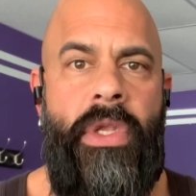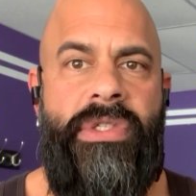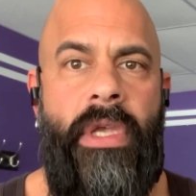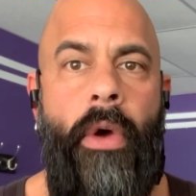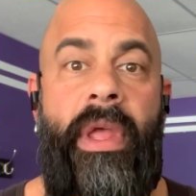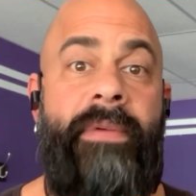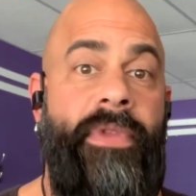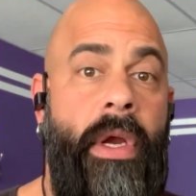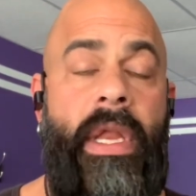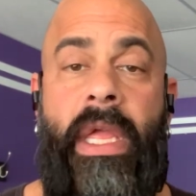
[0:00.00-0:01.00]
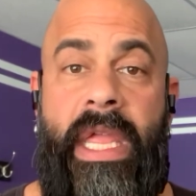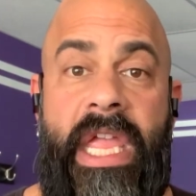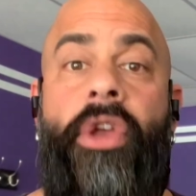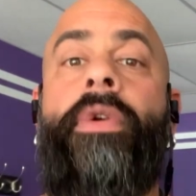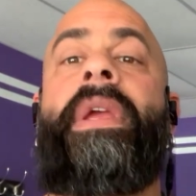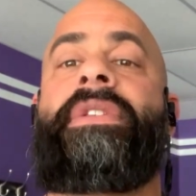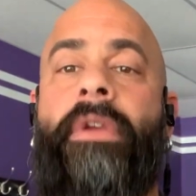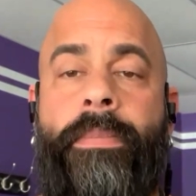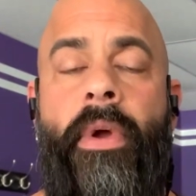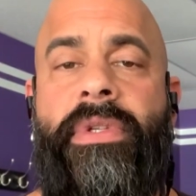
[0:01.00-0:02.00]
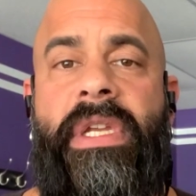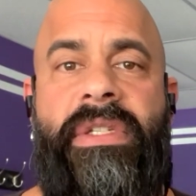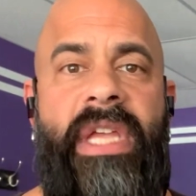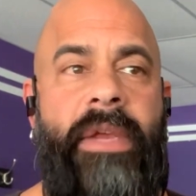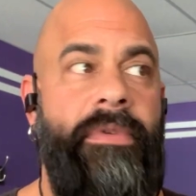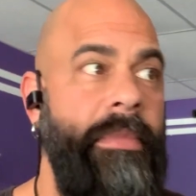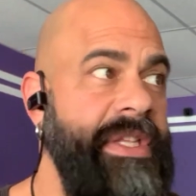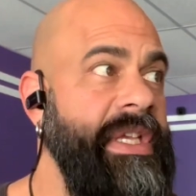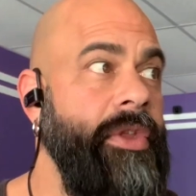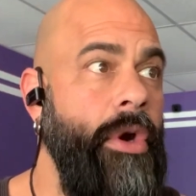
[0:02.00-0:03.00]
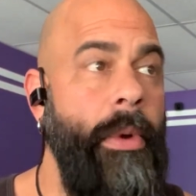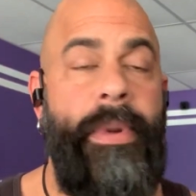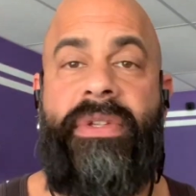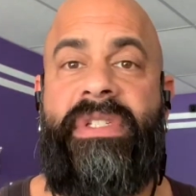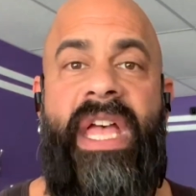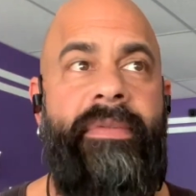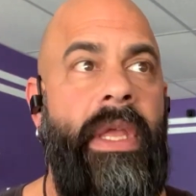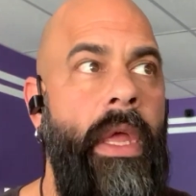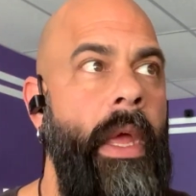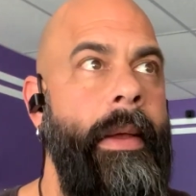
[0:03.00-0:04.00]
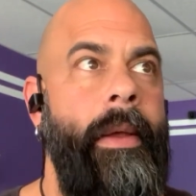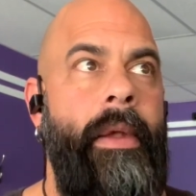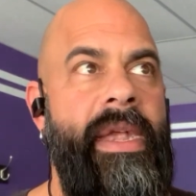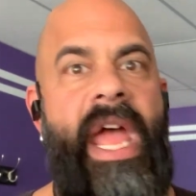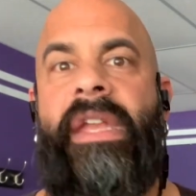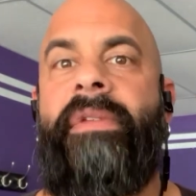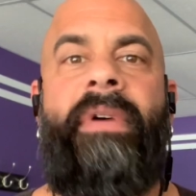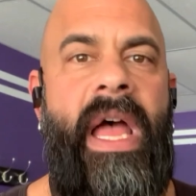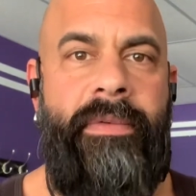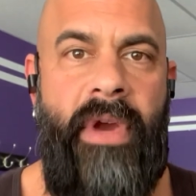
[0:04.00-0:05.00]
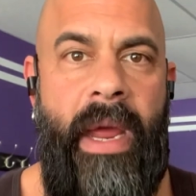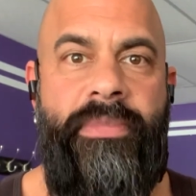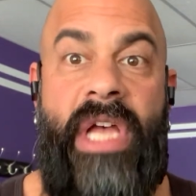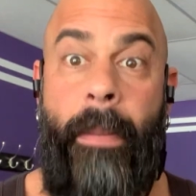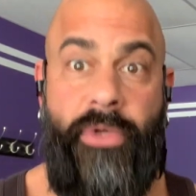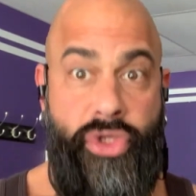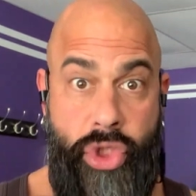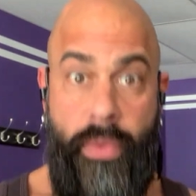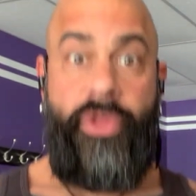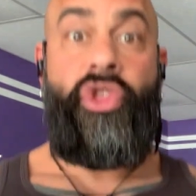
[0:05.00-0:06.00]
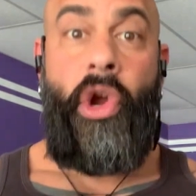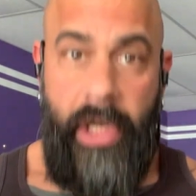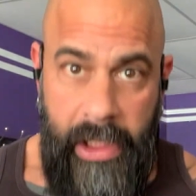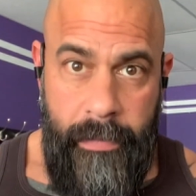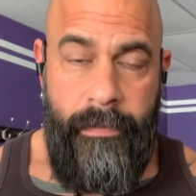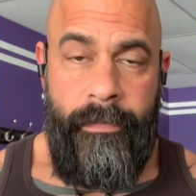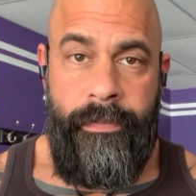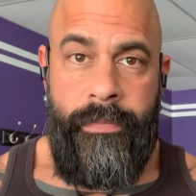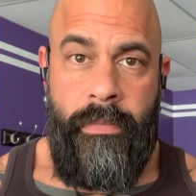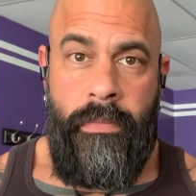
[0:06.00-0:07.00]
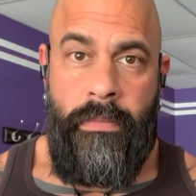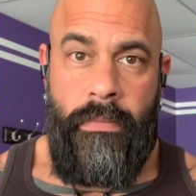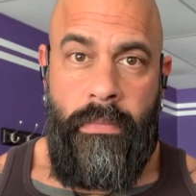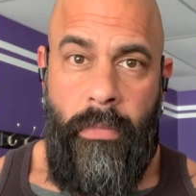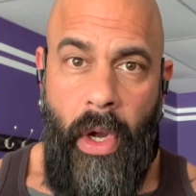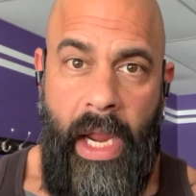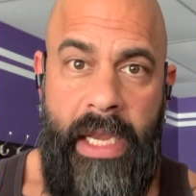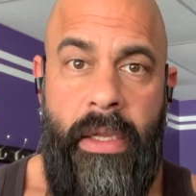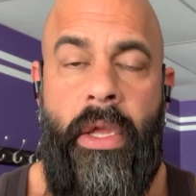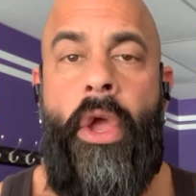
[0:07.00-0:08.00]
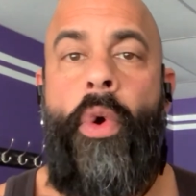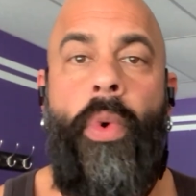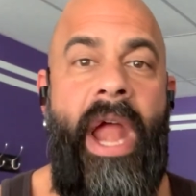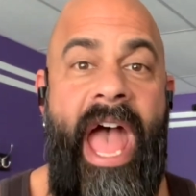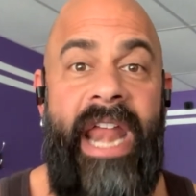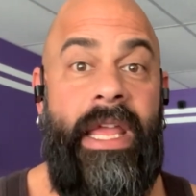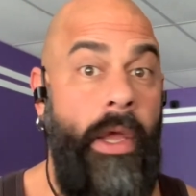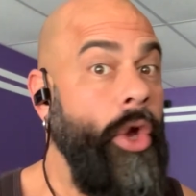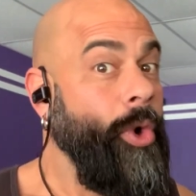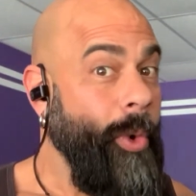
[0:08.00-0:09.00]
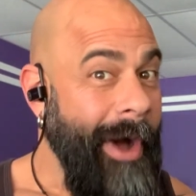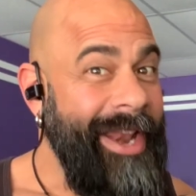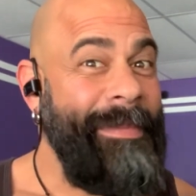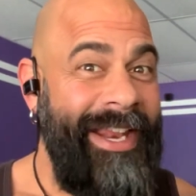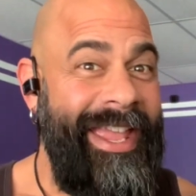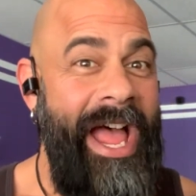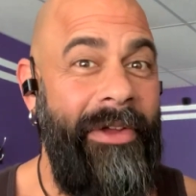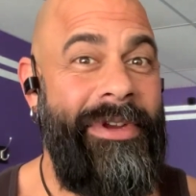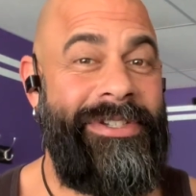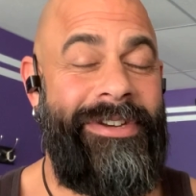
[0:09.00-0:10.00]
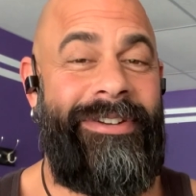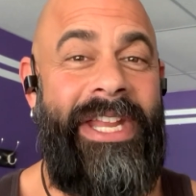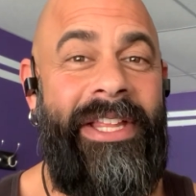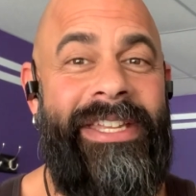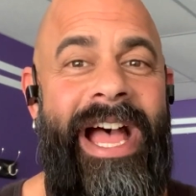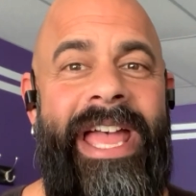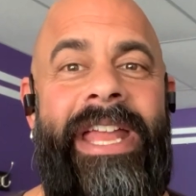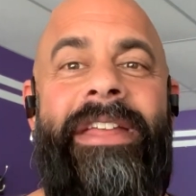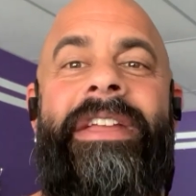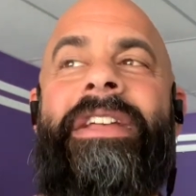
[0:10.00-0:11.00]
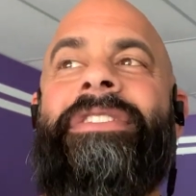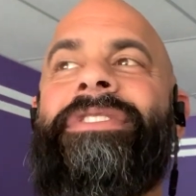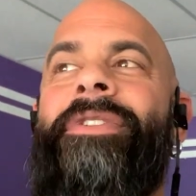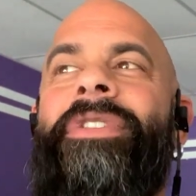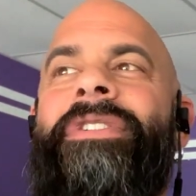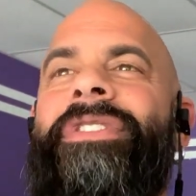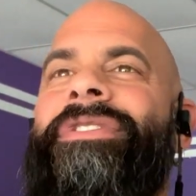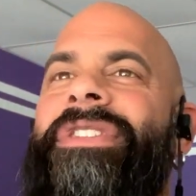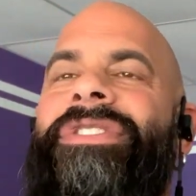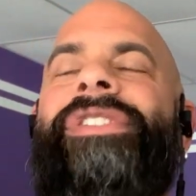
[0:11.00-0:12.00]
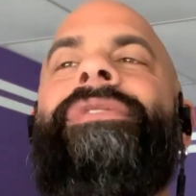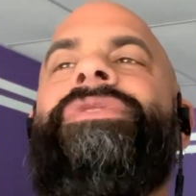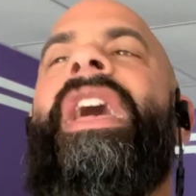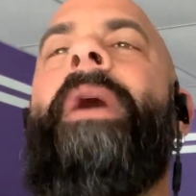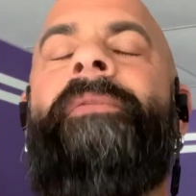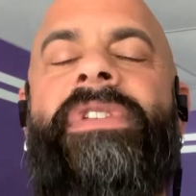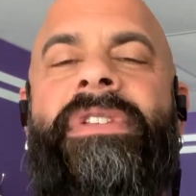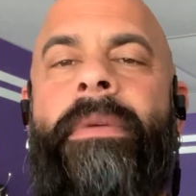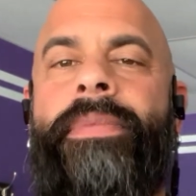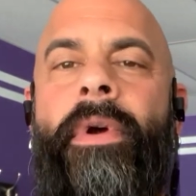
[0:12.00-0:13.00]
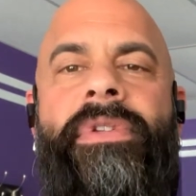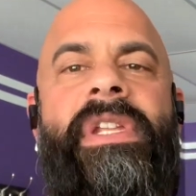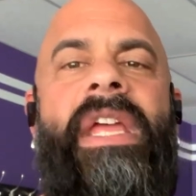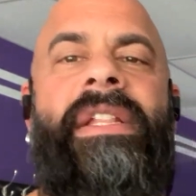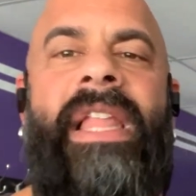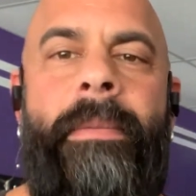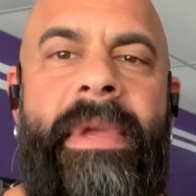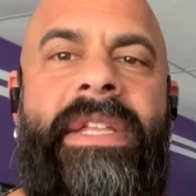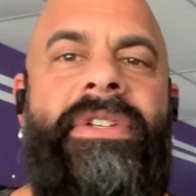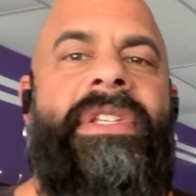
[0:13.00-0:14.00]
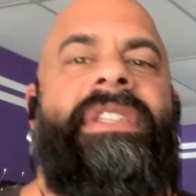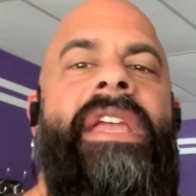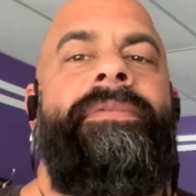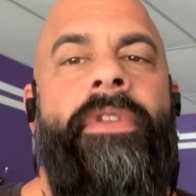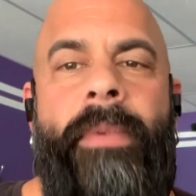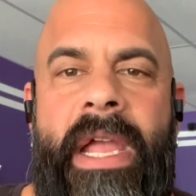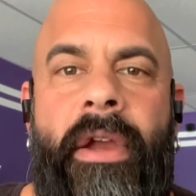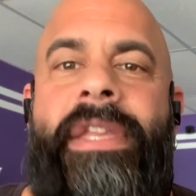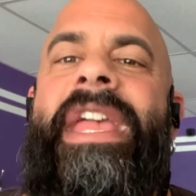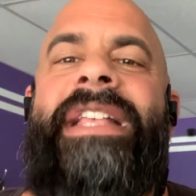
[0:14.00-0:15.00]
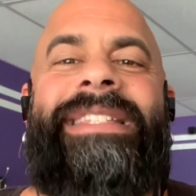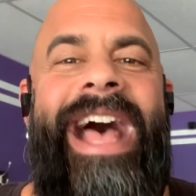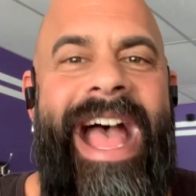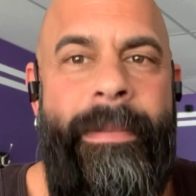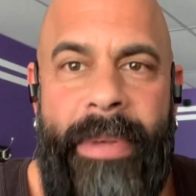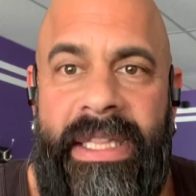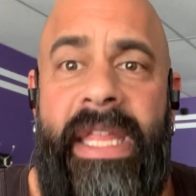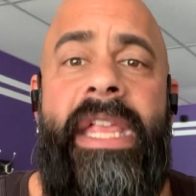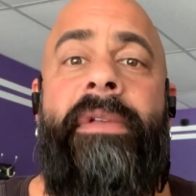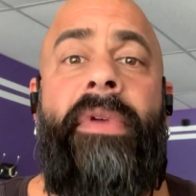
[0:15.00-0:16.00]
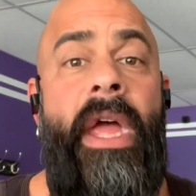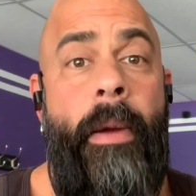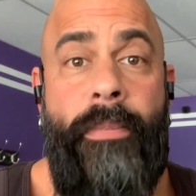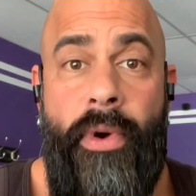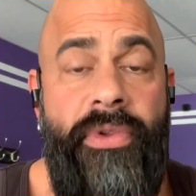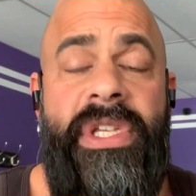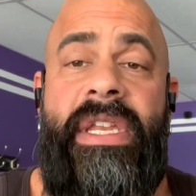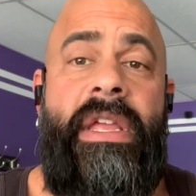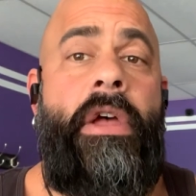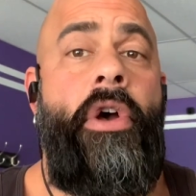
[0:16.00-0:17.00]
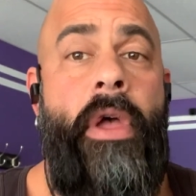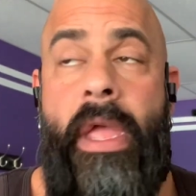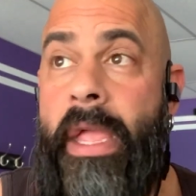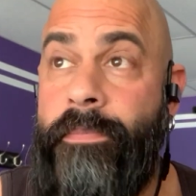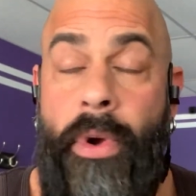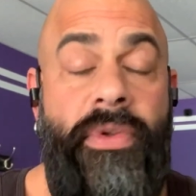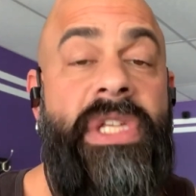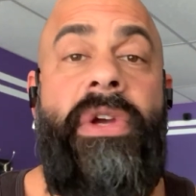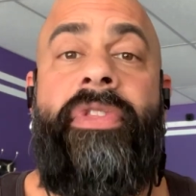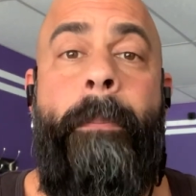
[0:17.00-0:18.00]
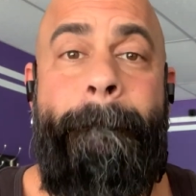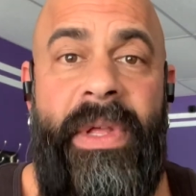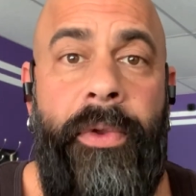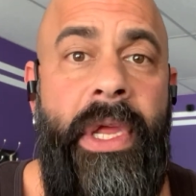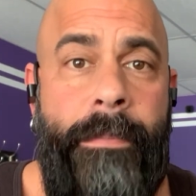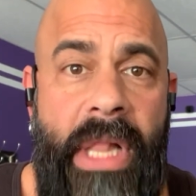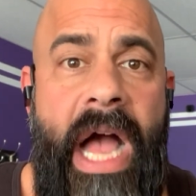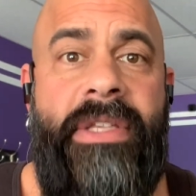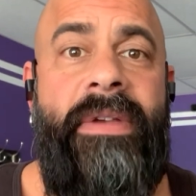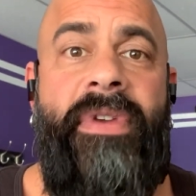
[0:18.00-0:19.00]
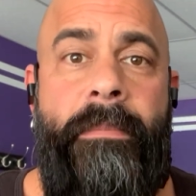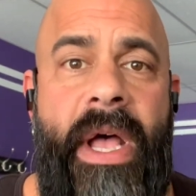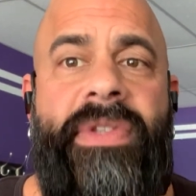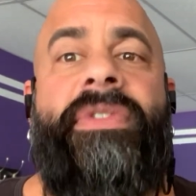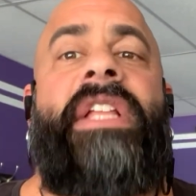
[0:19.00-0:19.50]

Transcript: So if they're going to increase their protein intake from, let's say, the normal person's having 95 grams up to 230, all right, we're adding quite a bit of calories to your daily diet. So there's this huge emphasis on protein. And let me just say for the record, yes, I believe proteins are the building blocks of your muscles.